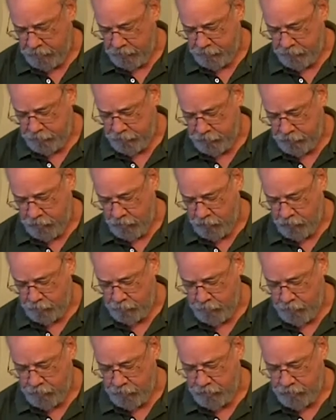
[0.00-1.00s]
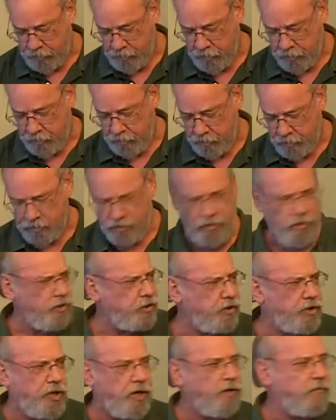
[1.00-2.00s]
If it's showing mercy, do it